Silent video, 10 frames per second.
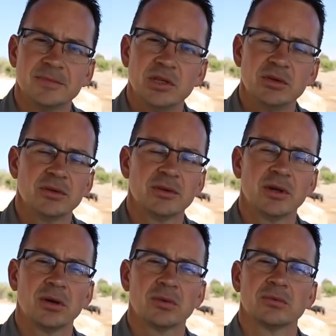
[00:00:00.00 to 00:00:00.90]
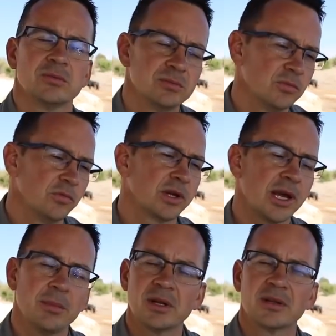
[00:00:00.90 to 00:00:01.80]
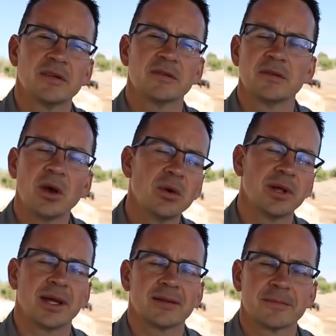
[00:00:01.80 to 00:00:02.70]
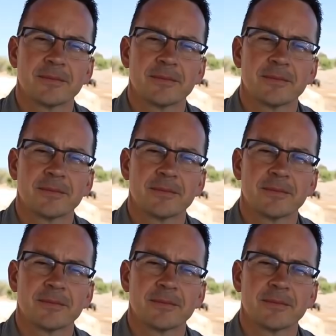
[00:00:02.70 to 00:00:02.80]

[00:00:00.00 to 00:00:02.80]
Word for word: you don't know, the camera doesn't know that.